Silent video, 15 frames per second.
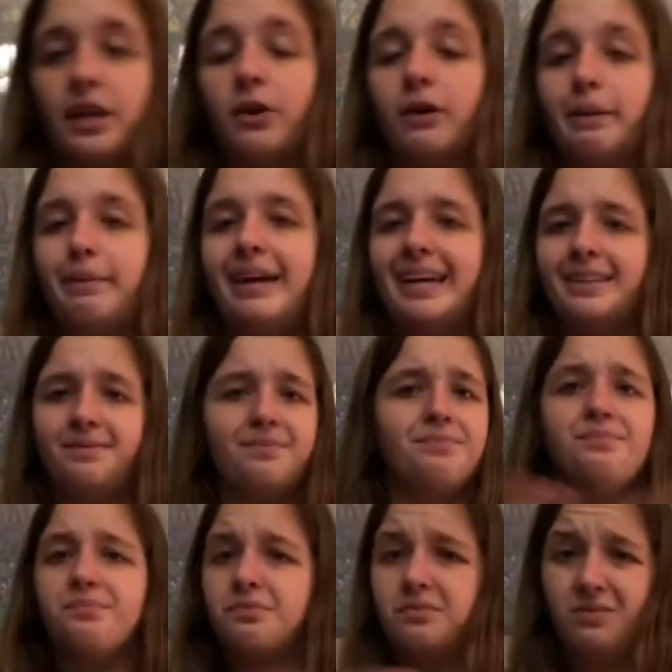you could be
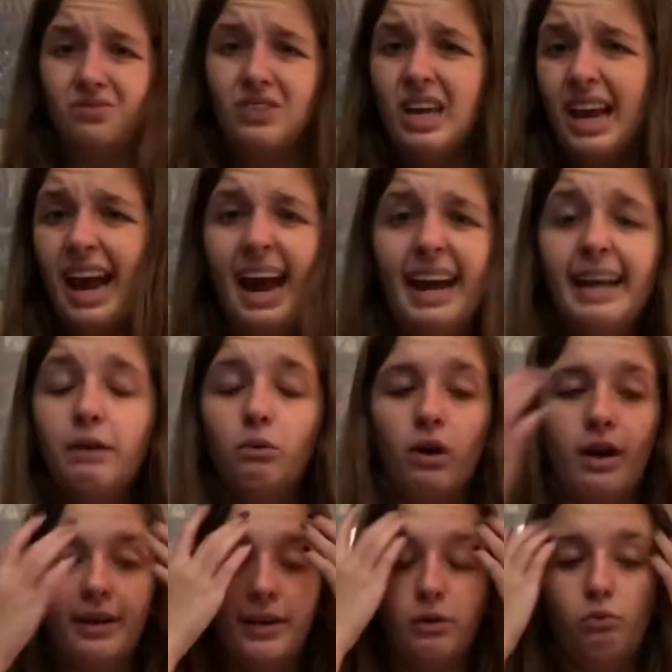
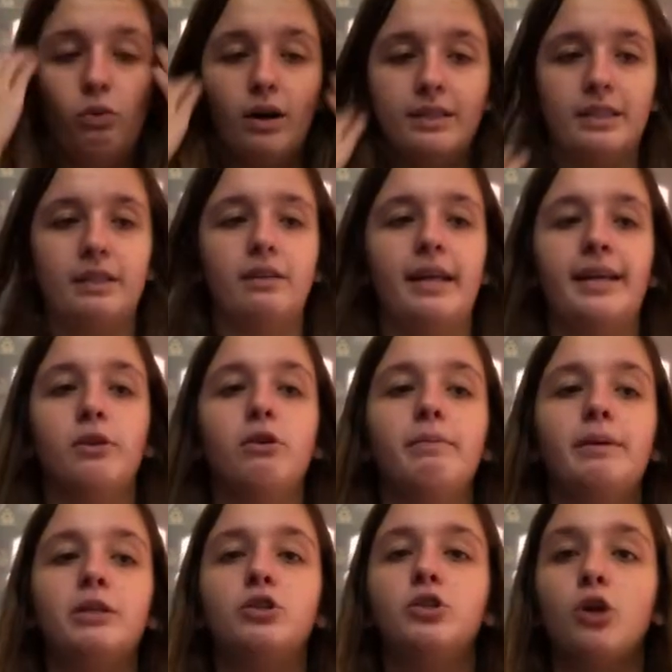anyone you want to, like you could
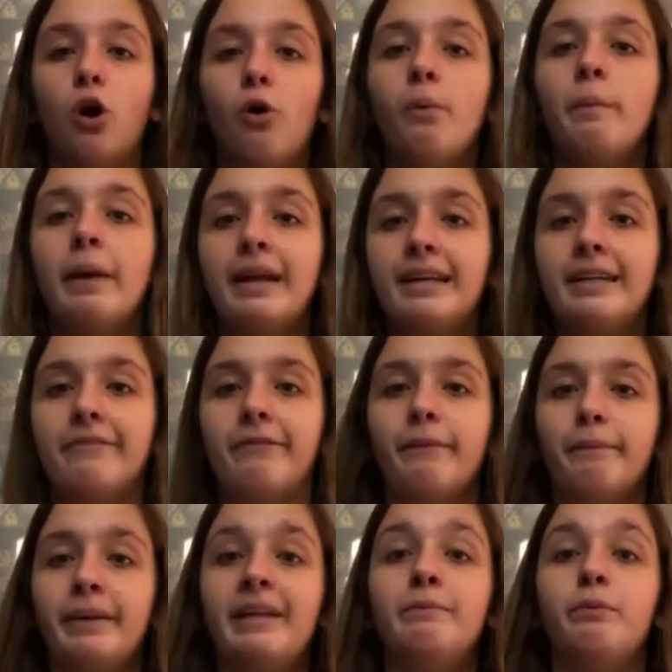be so many
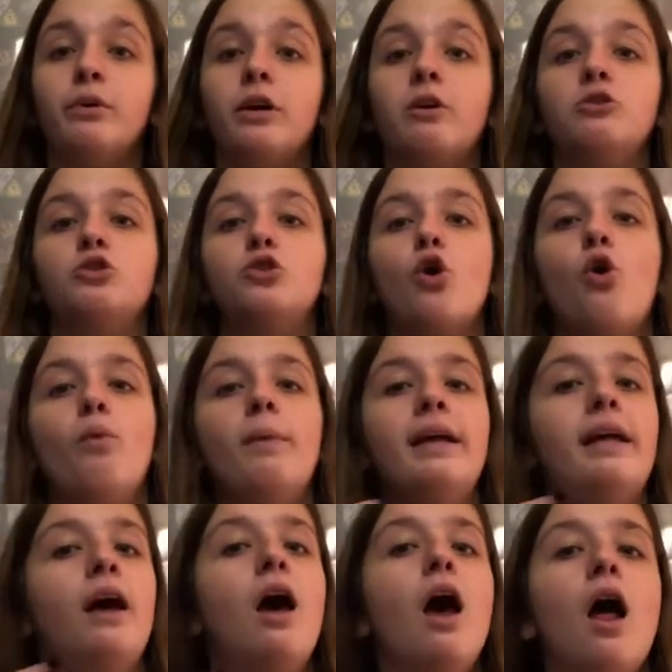different people there's so
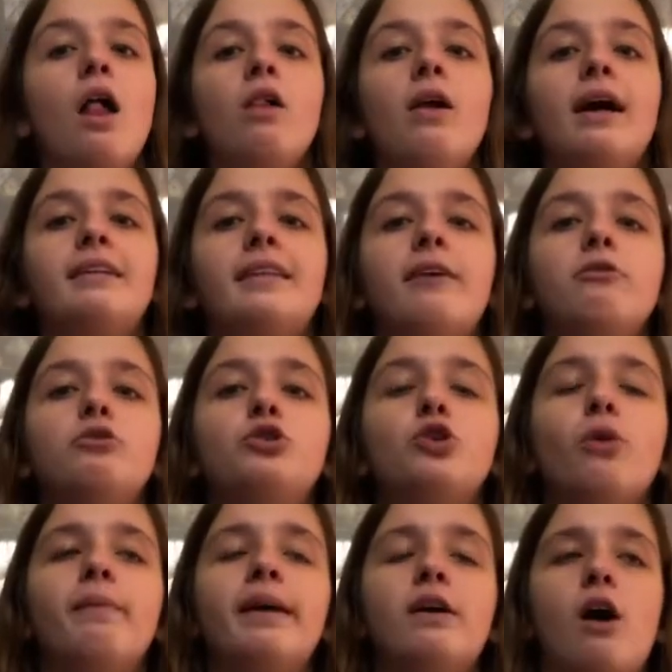many like there were
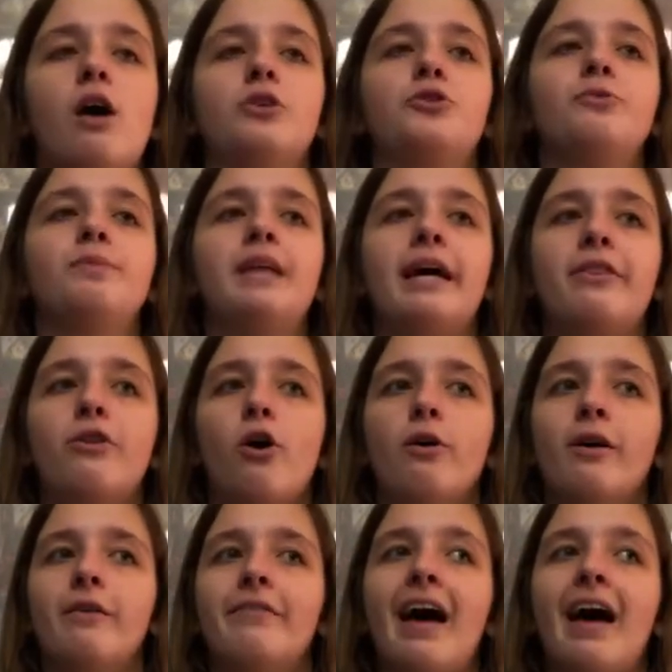so many costumes i thought of